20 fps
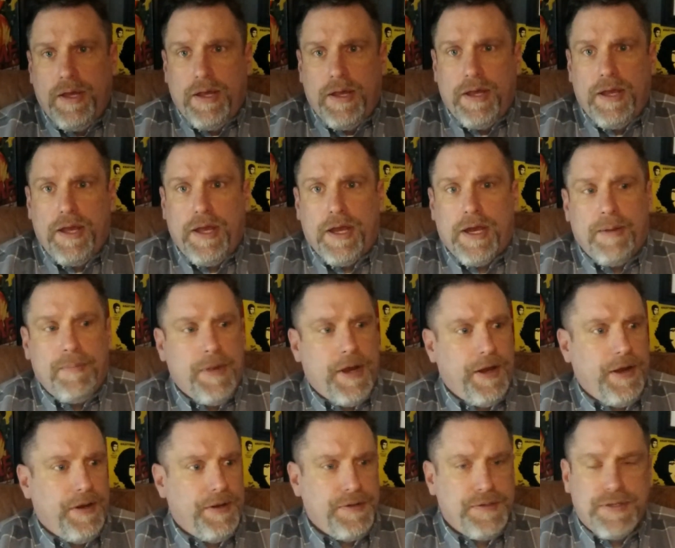Hey, I'm
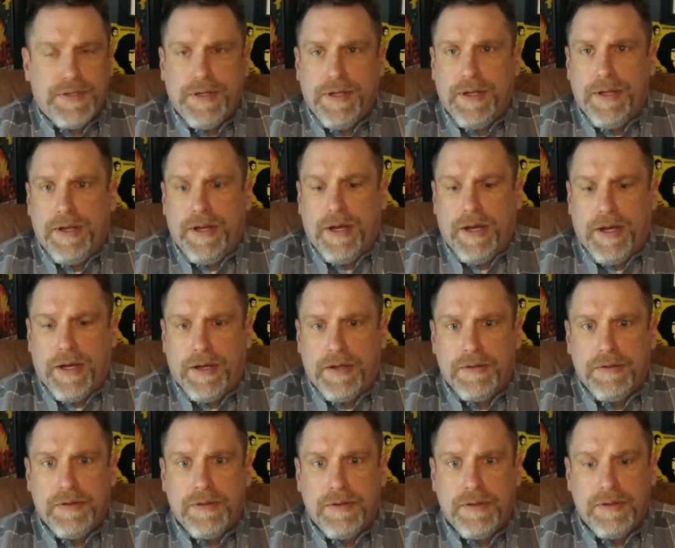Myers, and uh,
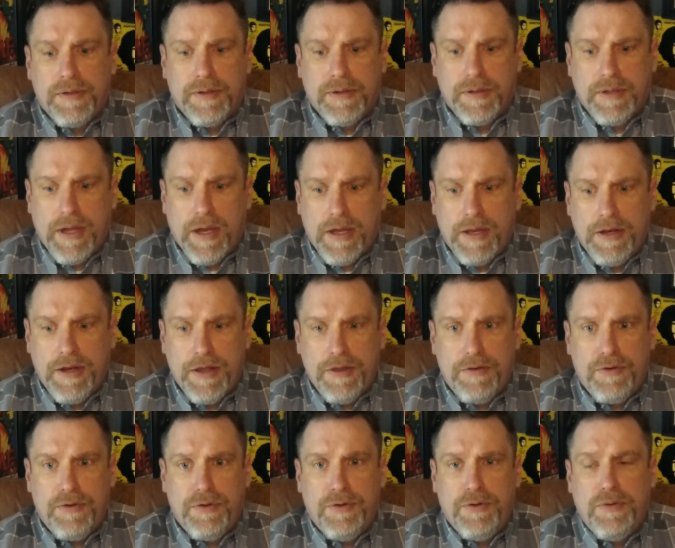got
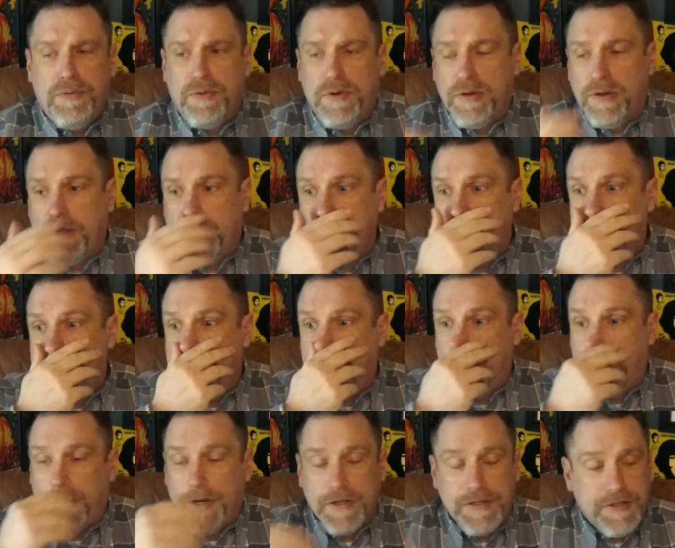another new release
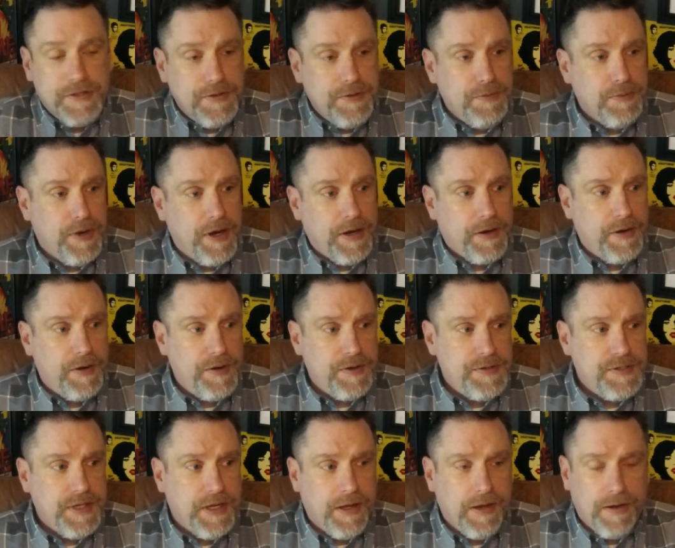here on Sioux
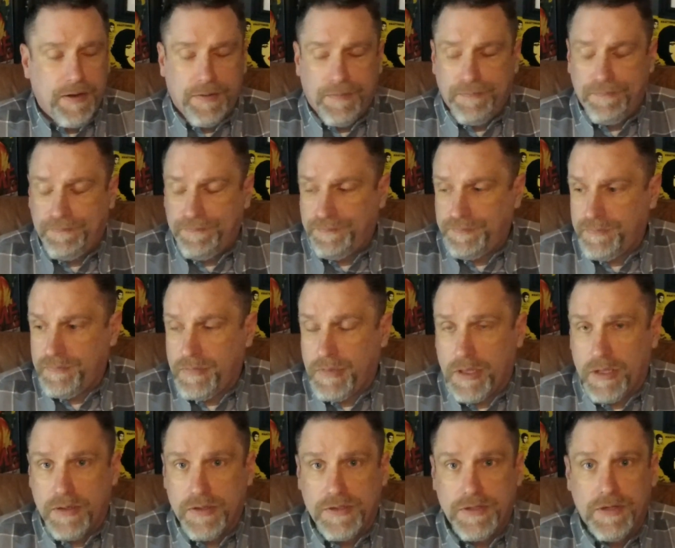Records. Um,
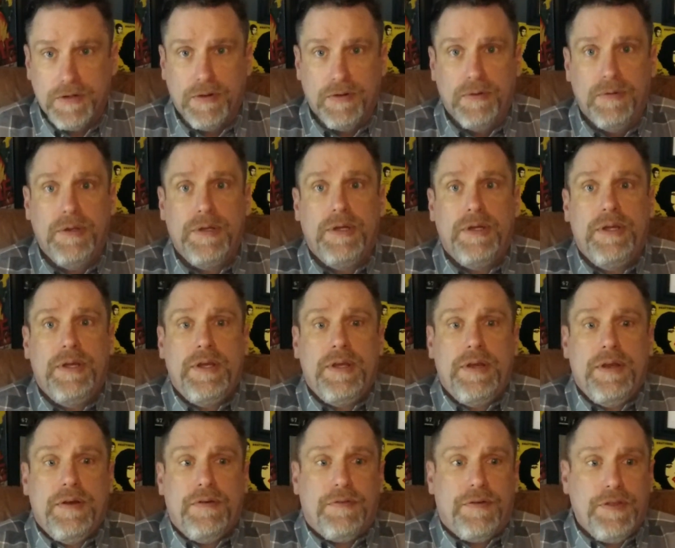so,
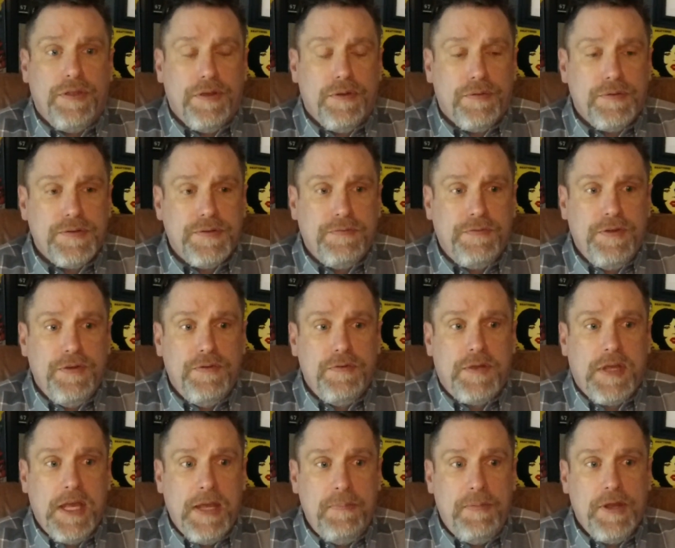for those of you
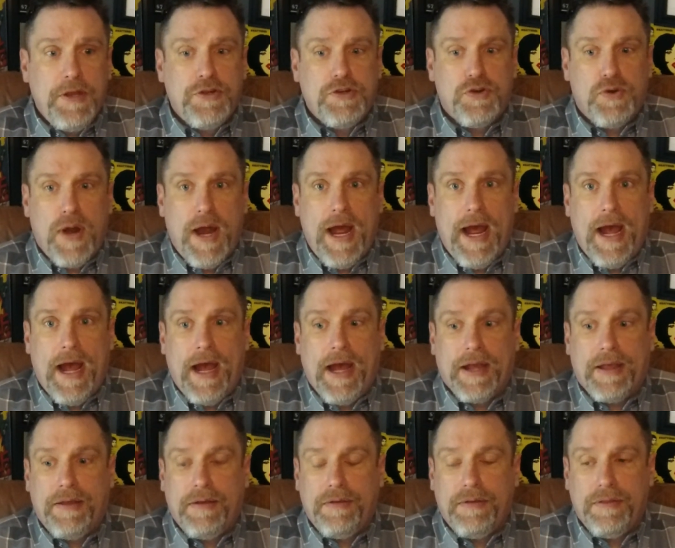keeping
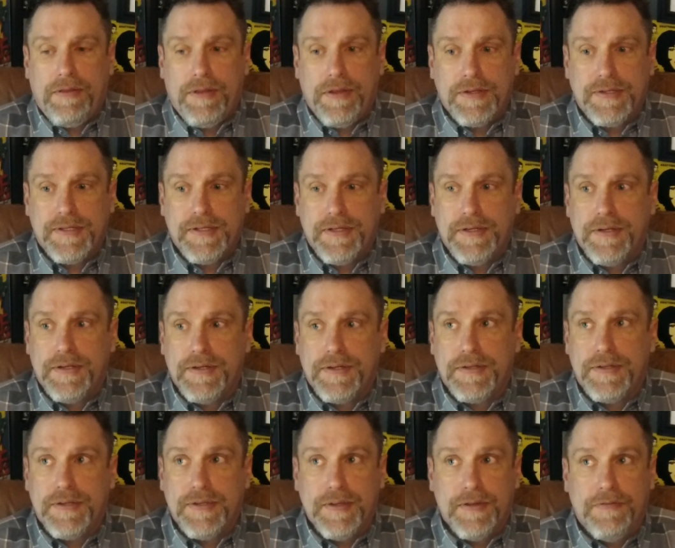track, this
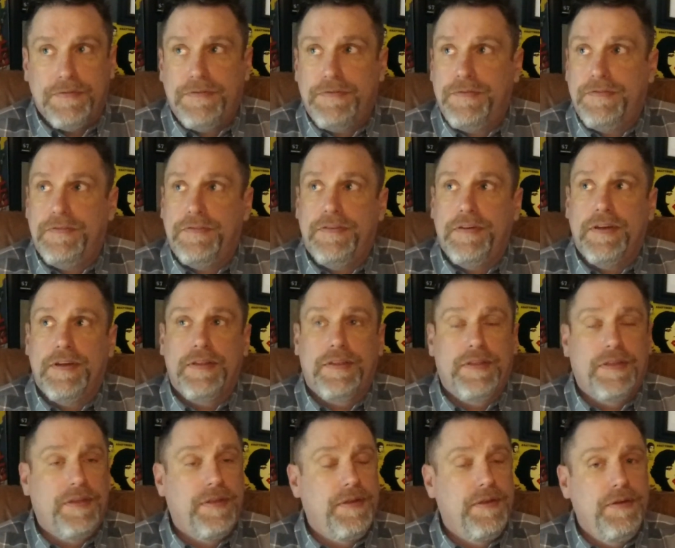is the
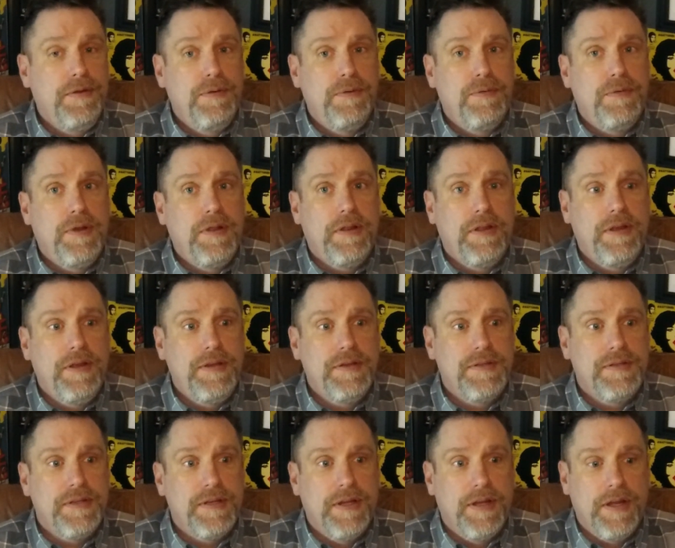fifth new
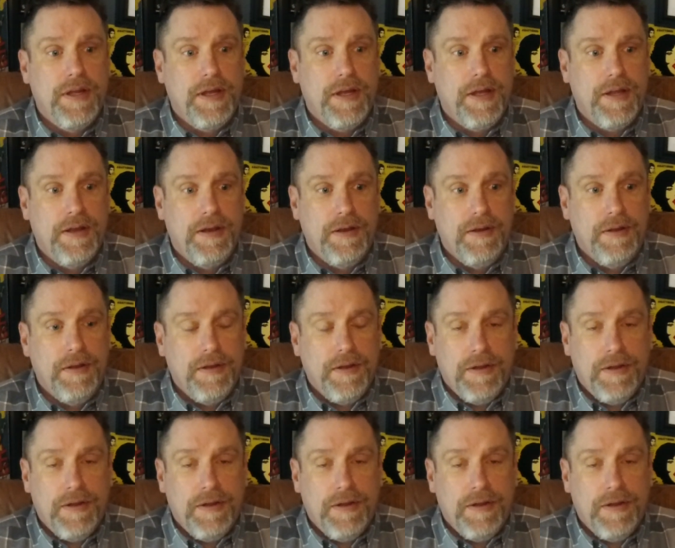release in